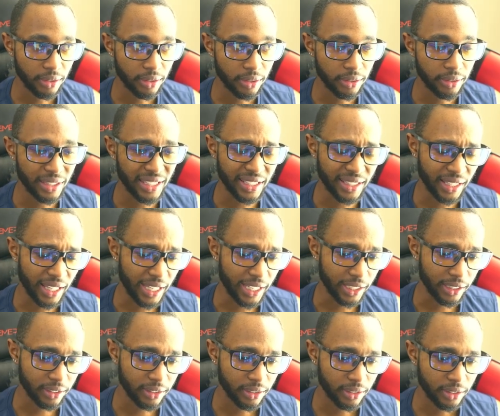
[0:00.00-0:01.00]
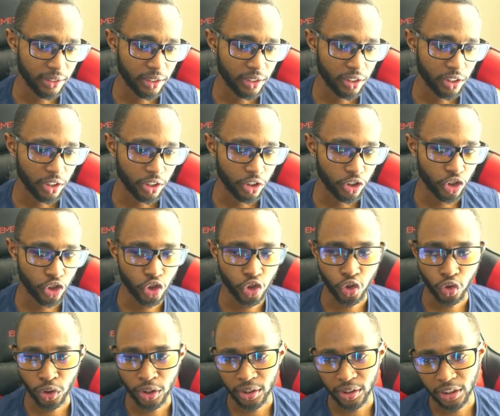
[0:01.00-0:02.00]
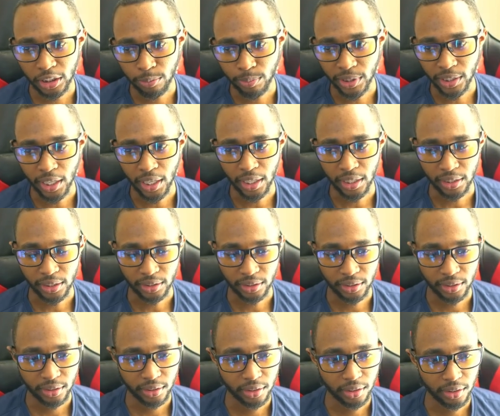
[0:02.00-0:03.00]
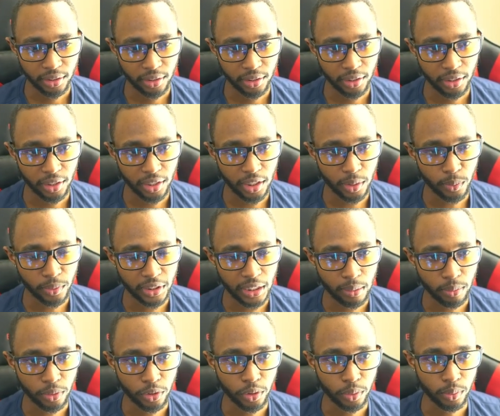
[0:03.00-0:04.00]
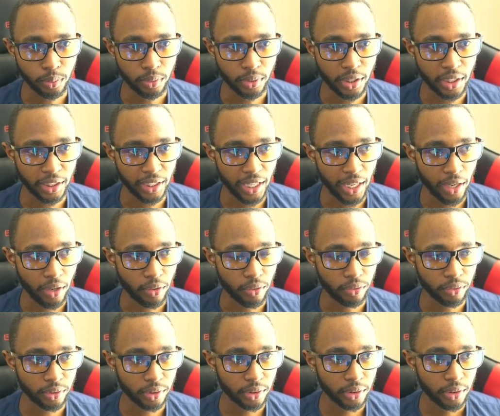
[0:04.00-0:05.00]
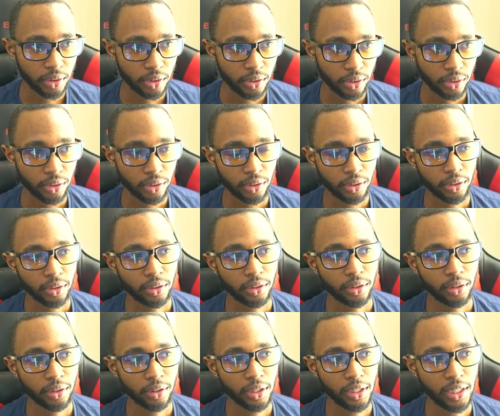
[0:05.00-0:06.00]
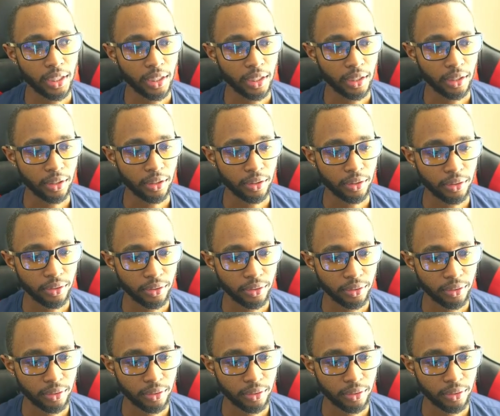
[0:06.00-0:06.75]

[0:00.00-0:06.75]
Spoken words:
than Light, strictly because he was able to account for